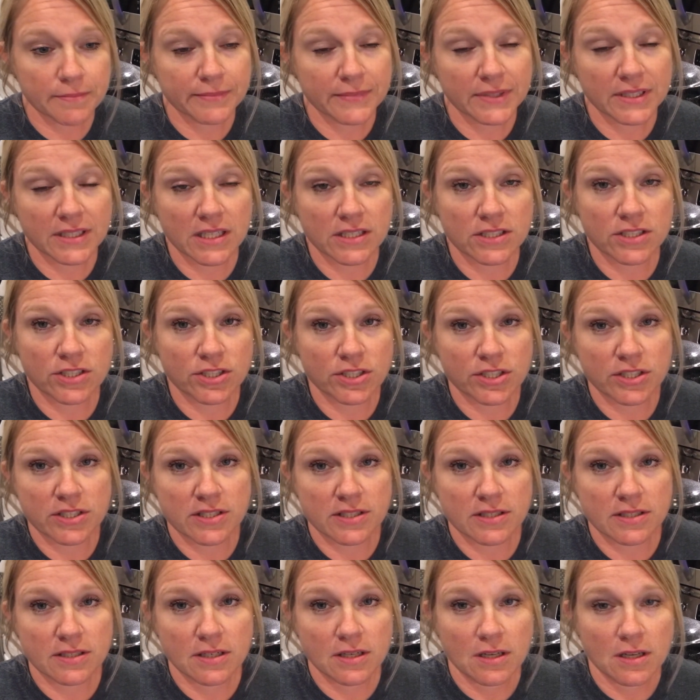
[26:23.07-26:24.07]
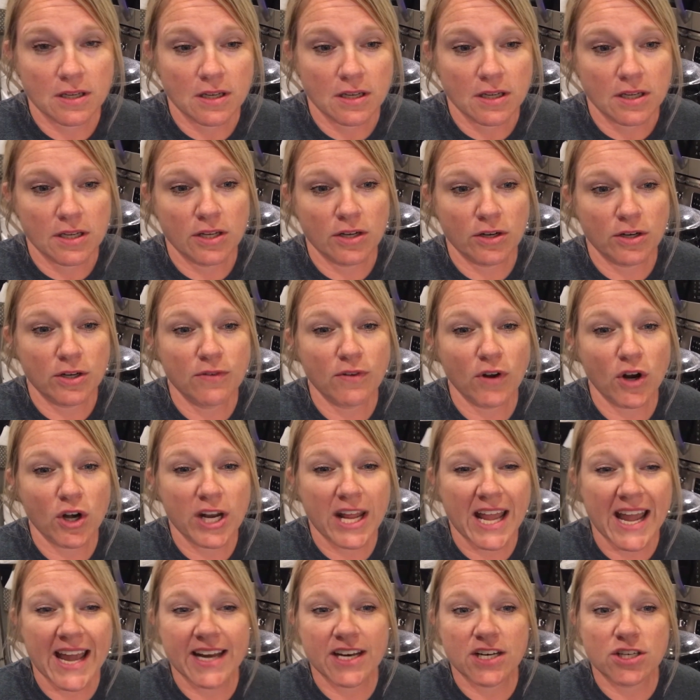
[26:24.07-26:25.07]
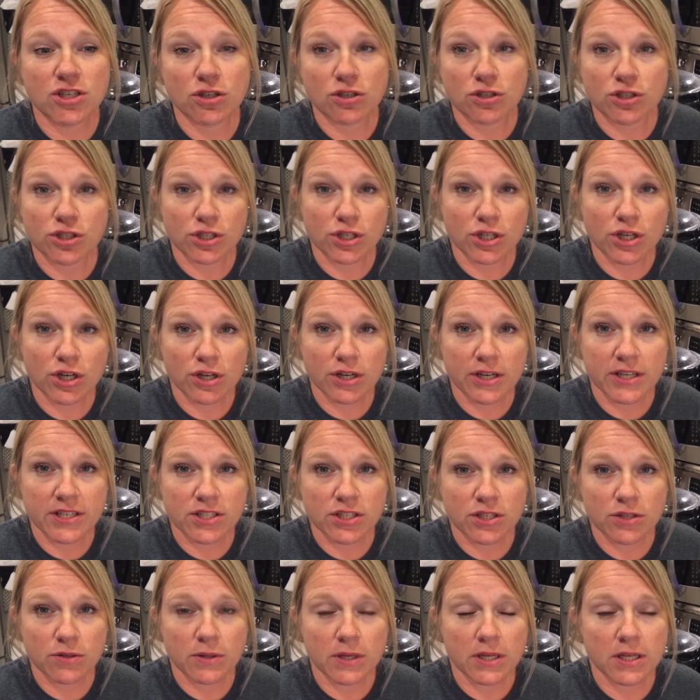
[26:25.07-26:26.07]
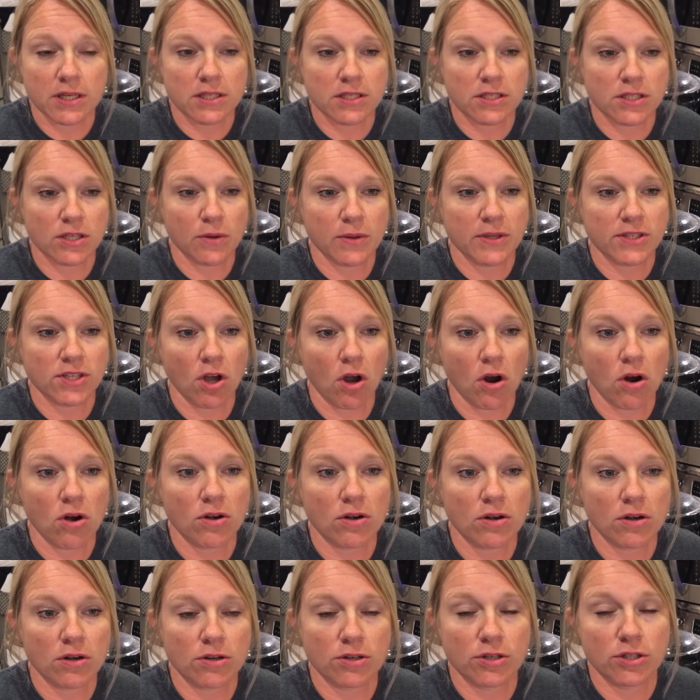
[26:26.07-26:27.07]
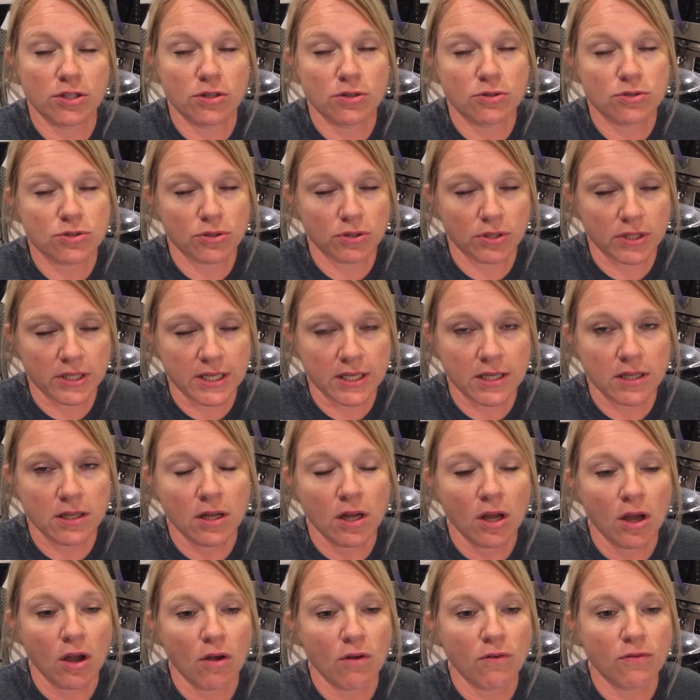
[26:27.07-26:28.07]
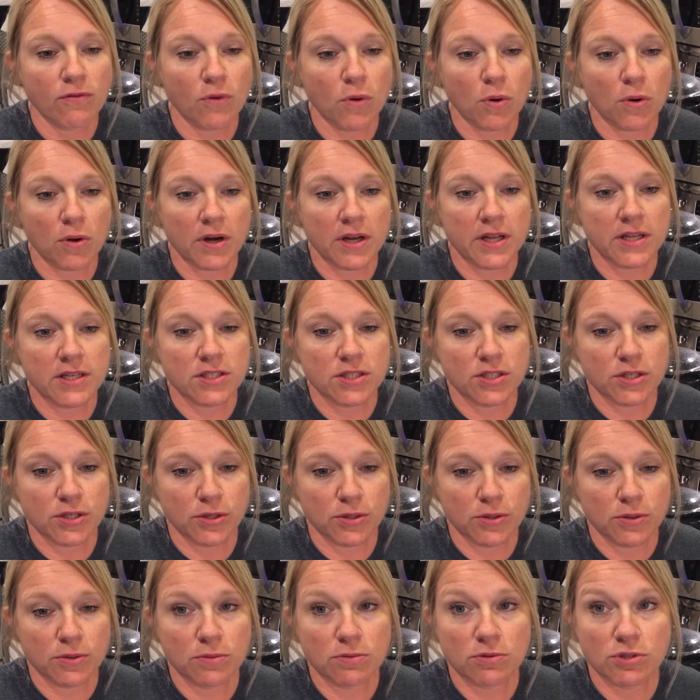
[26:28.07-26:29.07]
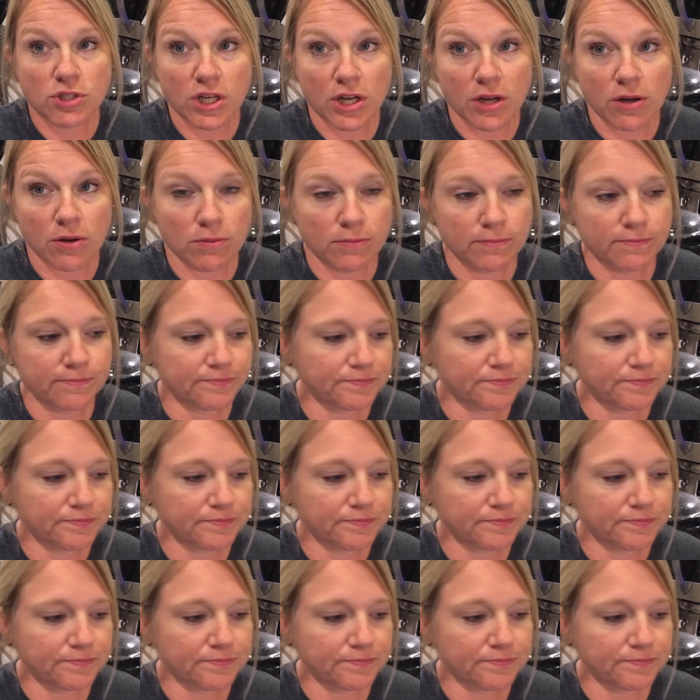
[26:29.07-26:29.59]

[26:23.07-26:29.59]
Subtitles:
that's just, you know, you've already added your sugar into it, so it's harder usually for it to gel.